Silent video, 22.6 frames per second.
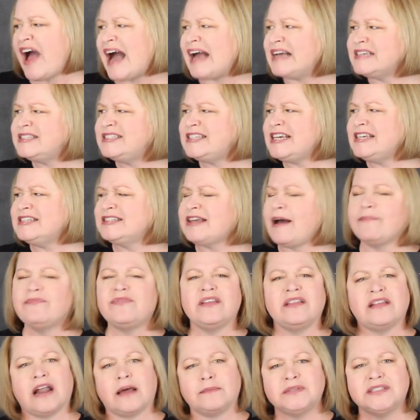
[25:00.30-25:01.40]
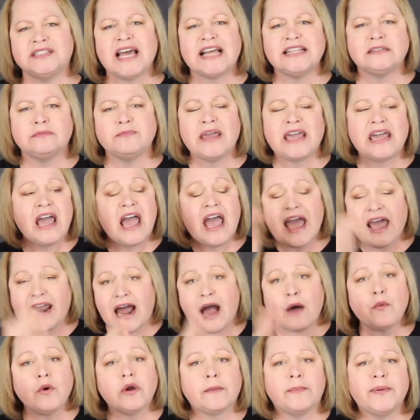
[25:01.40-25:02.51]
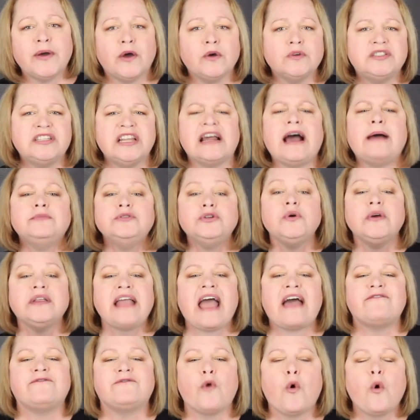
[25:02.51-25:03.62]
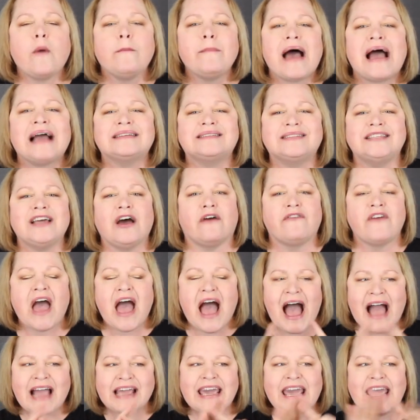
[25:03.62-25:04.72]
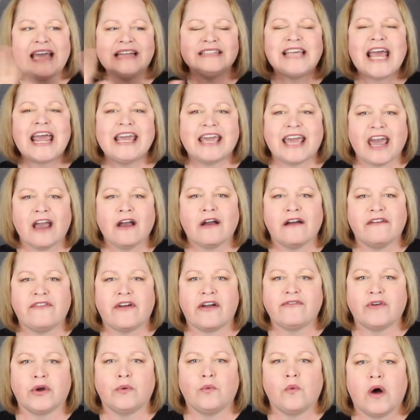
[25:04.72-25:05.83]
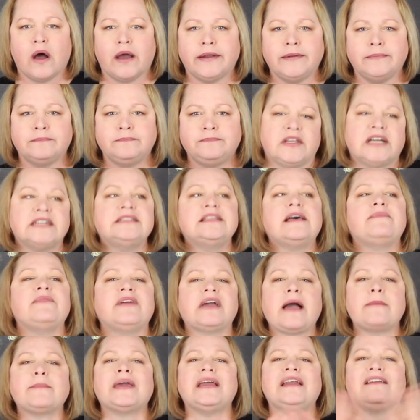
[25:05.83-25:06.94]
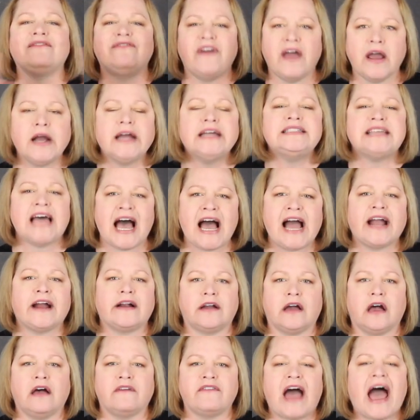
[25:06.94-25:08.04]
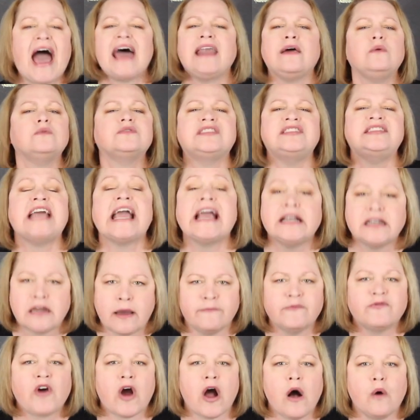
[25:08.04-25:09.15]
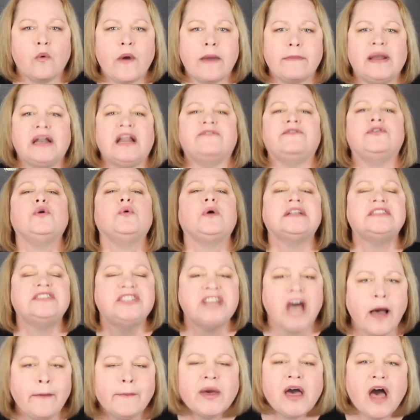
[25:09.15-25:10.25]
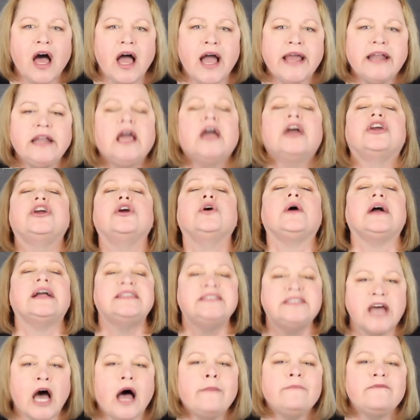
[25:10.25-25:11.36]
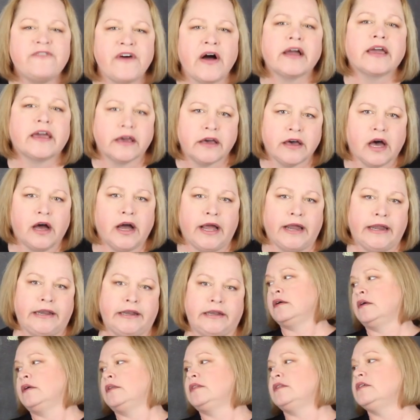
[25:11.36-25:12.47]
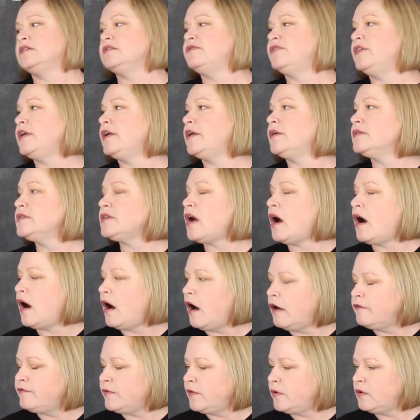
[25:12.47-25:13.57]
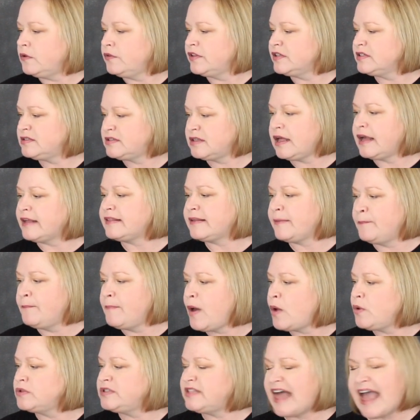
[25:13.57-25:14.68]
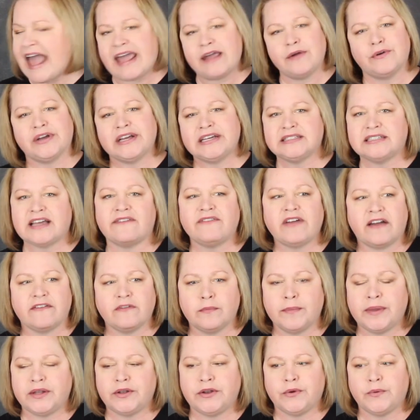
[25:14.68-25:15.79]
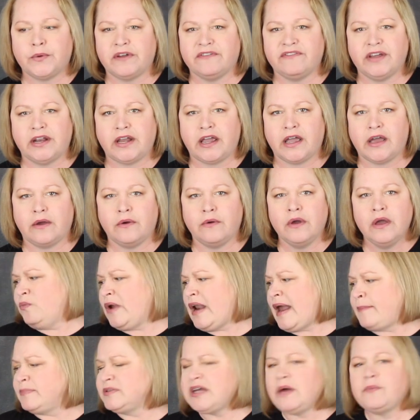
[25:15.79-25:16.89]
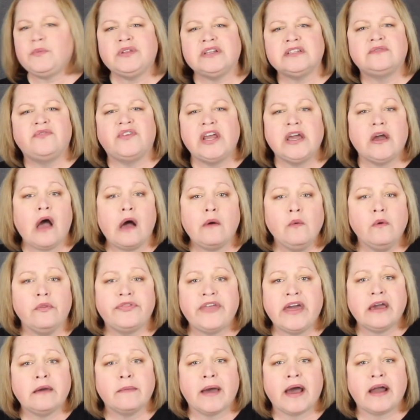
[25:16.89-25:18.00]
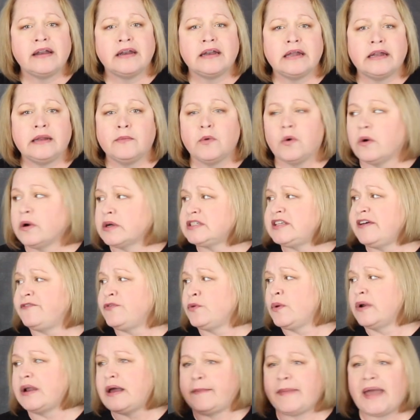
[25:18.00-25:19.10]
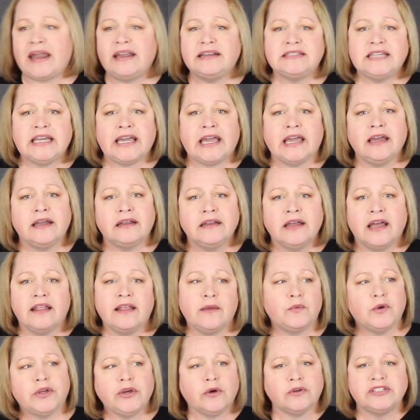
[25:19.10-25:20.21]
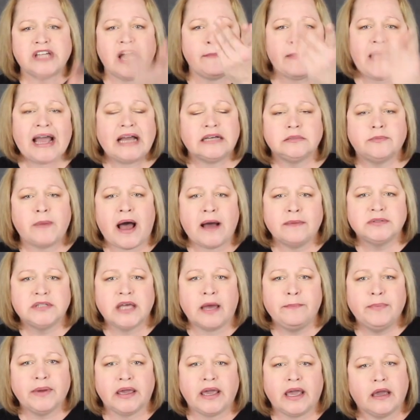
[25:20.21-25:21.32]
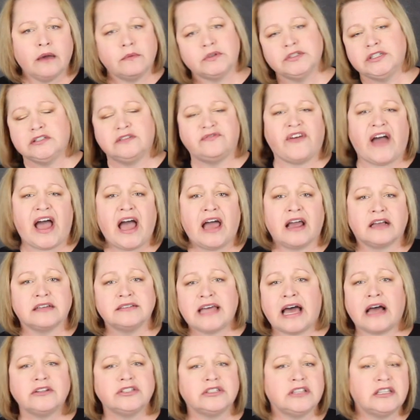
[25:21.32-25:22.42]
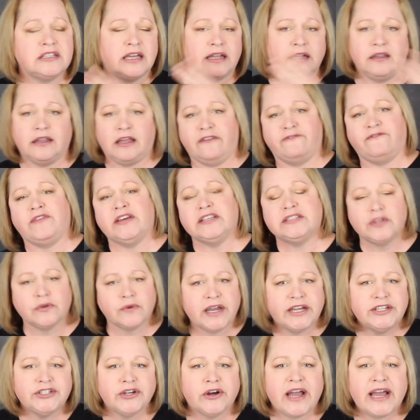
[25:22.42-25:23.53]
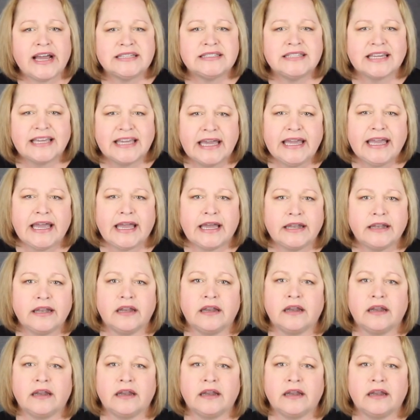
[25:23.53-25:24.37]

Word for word: if I see something that upsets me and I want to post it, I'm doing that for myself. I can't take care of everyone. That's something I'm getting very tired of. I don't stand up for all women. If you're a dumb cunt, you're a dumb fucking cunt. This video is awful. This is like the most angriest I've ever been doing a video. When I'm done with this video, I won't think about it anymore except for when I'm editing it. And then when your dumb ass pops up again, which is fine because I'll just eviscerate your ass again.